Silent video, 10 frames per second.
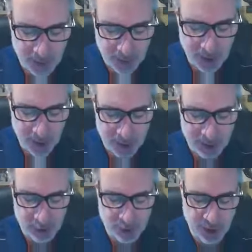of our clients are
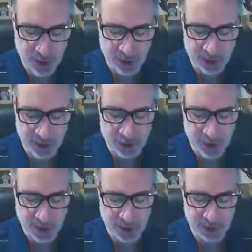using online
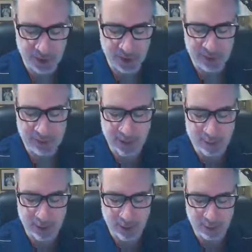training to
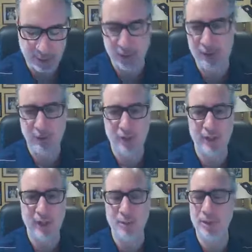keep their employees
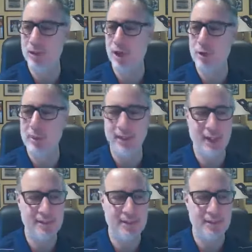learning, and we're going to talk about
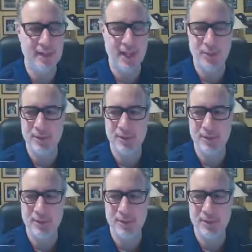that today.